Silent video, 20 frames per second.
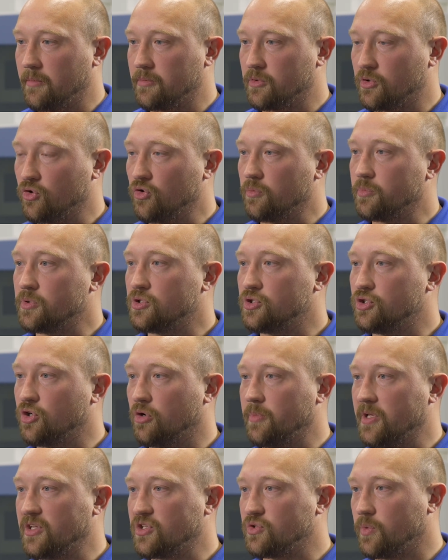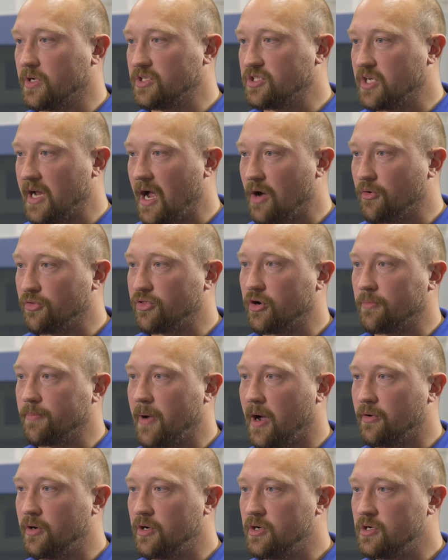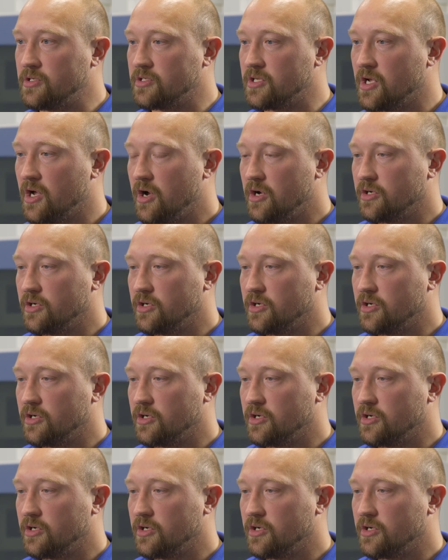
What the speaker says: group should be switching out their powders